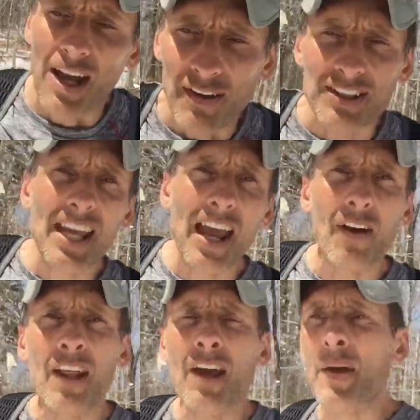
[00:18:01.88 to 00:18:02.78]
down in
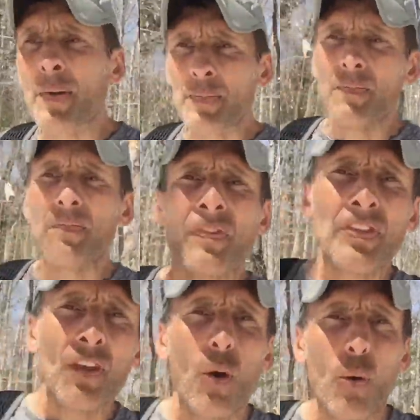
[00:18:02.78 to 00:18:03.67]
town,
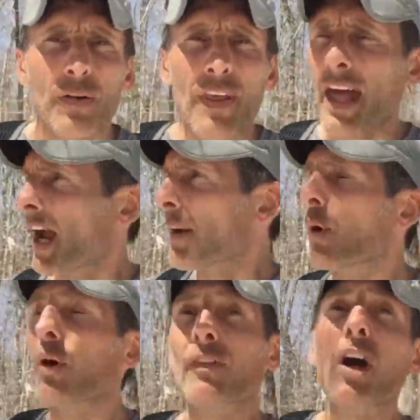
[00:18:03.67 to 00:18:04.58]
or that I'm
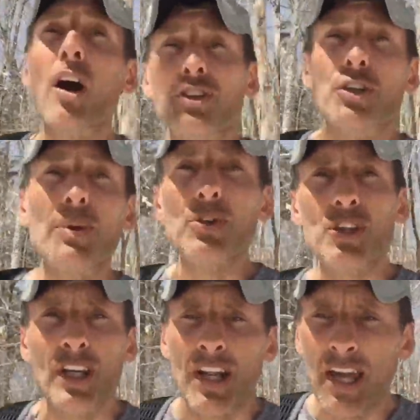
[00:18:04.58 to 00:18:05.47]
more of a
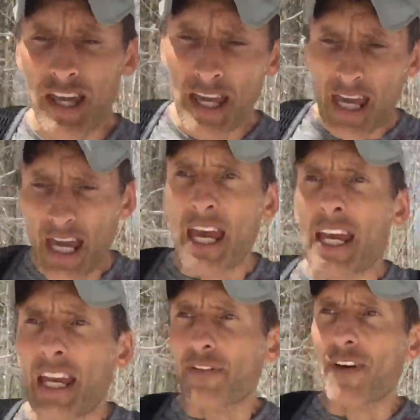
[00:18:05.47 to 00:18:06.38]
contribution
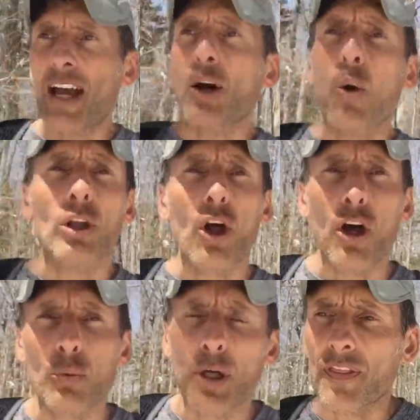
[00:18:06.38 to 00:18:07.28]
if I go
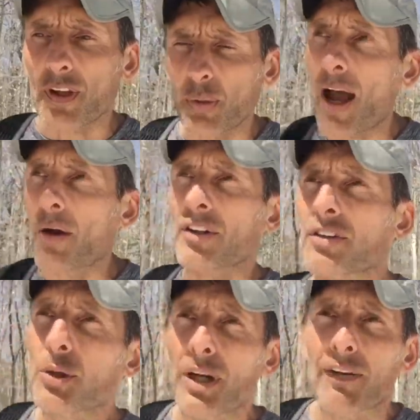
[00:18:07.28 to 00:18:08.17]
along with the crowd
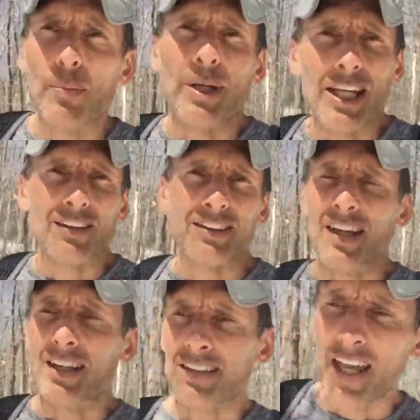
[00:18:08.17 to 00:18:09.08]
and do what everybody else
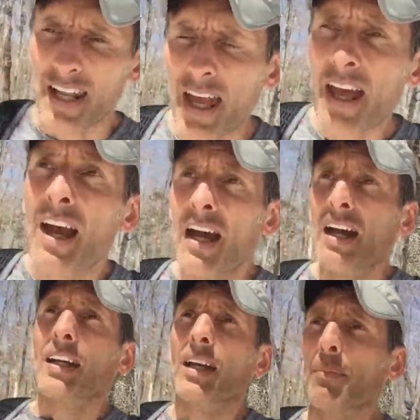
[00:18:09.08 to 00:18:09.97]
does, that
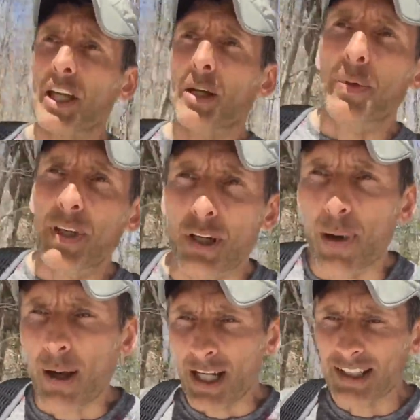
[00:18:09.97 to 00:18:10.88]
coming up here
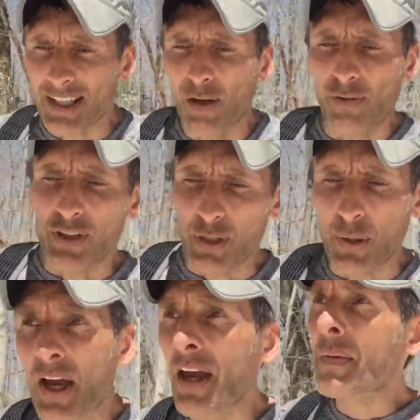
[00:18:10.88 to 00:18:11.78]
by myself
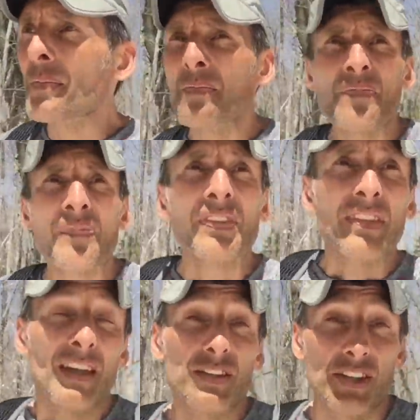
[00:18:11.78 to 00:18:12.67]
to,
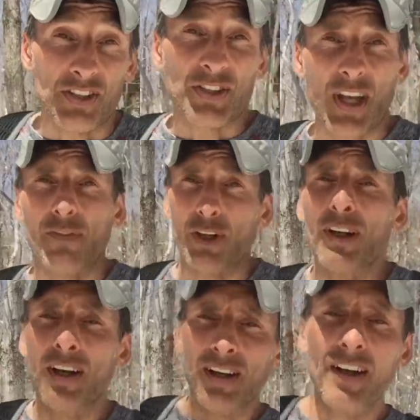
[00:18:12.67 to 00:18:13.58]
to
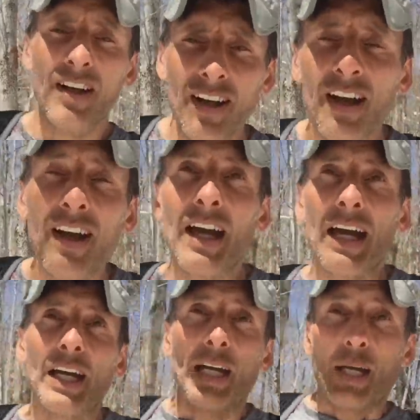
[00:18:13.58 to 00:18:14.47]
discover
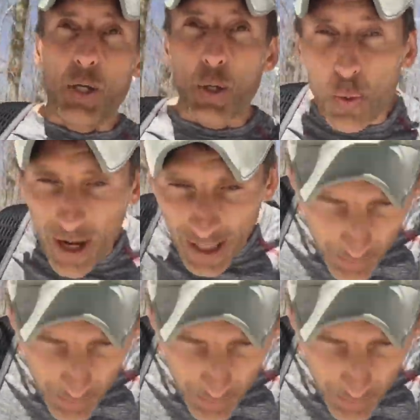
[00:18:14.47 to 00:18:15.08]
who I